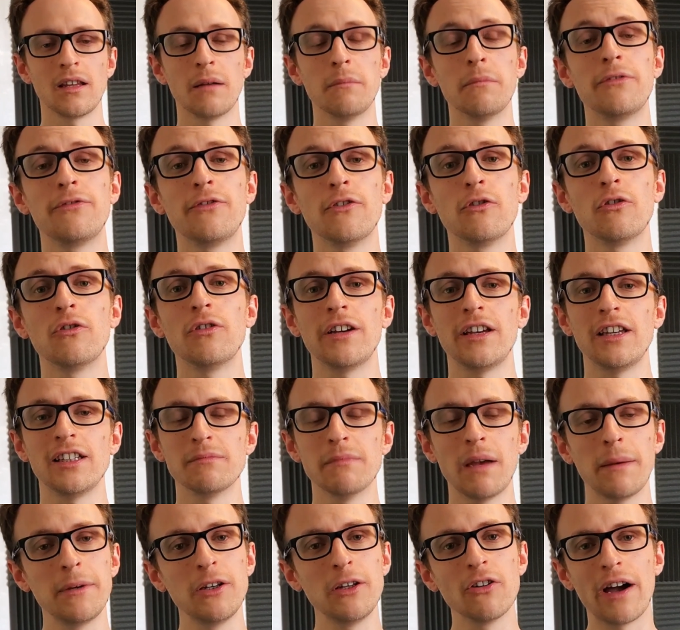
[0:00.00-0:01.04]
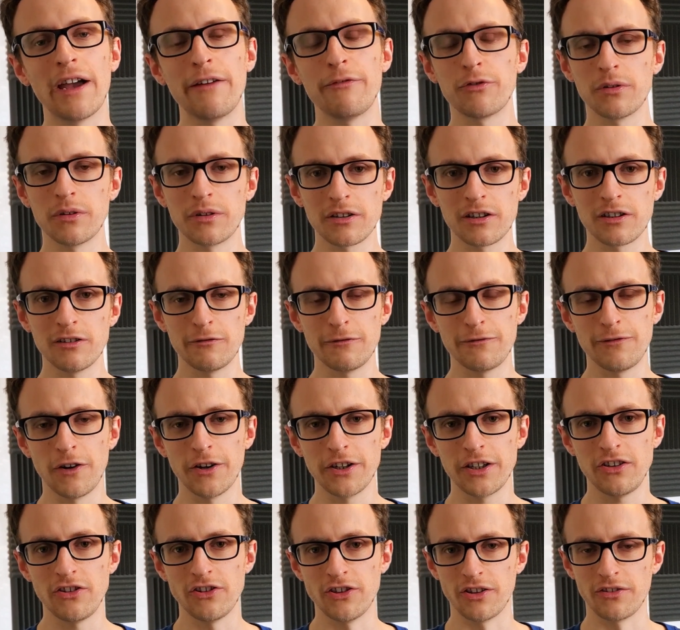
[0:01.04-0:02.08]
Number four is maybe not everyone can
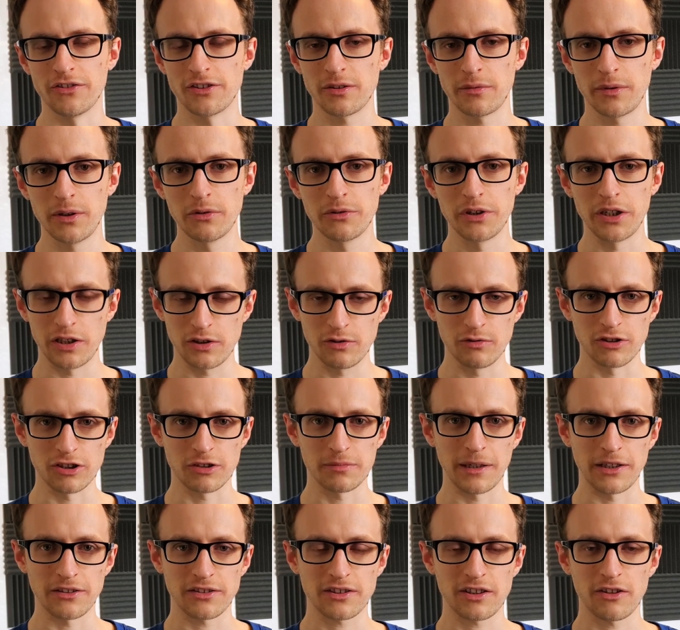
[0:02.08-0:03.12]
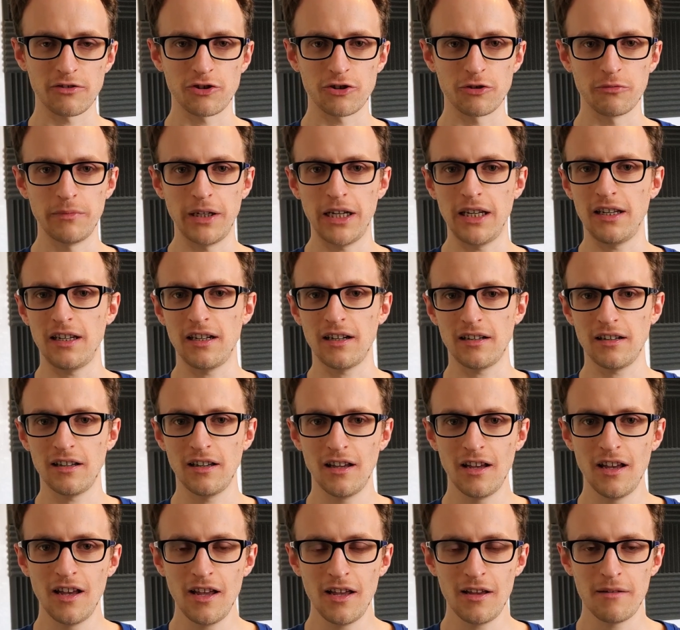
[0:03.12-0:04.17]
find you. So we already talked about social media,
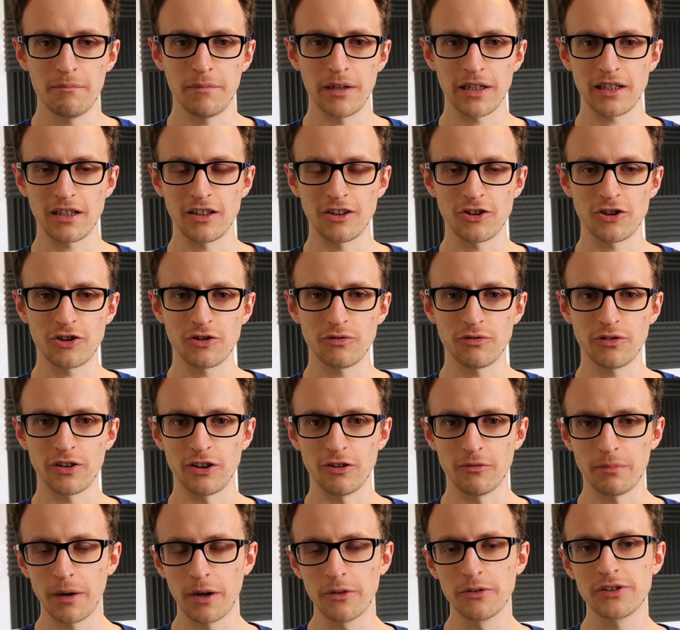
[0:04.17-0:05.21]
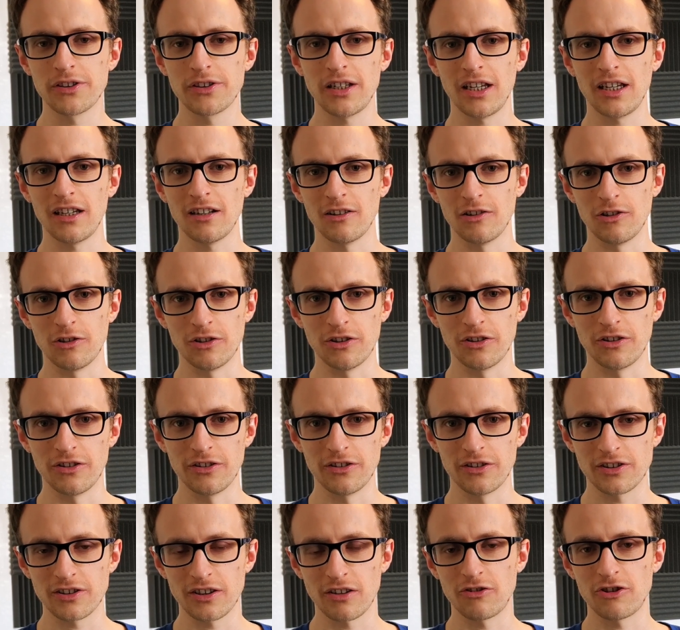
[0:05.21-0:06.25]
making sure that you're posting on
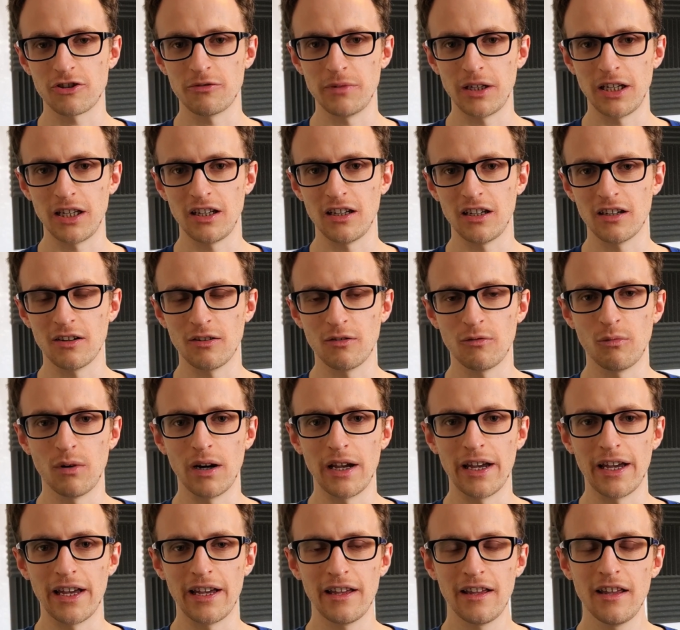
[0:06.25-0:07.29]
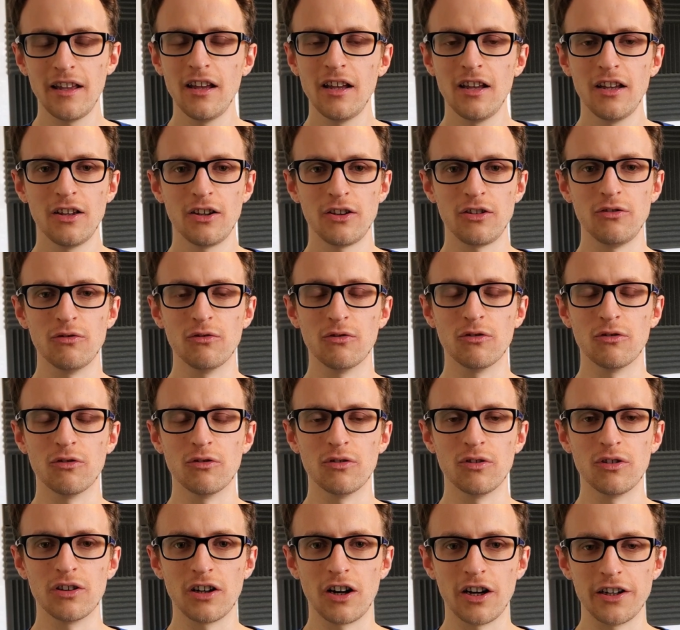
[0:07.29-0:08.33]
the social media where
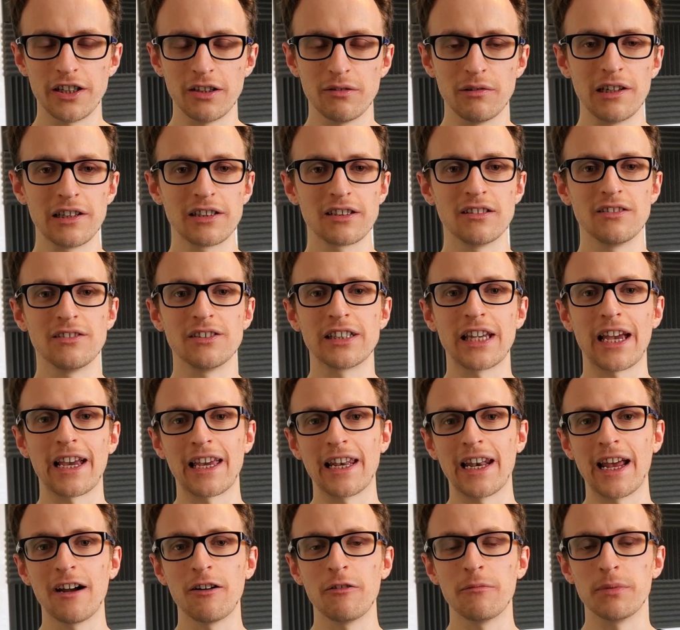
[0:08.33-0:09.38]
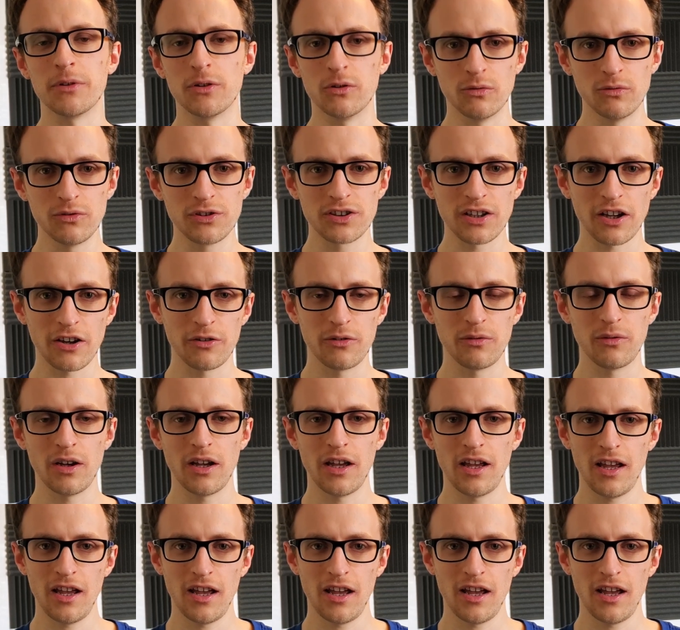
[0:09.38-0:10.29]
your ideal listener is hanging out, but also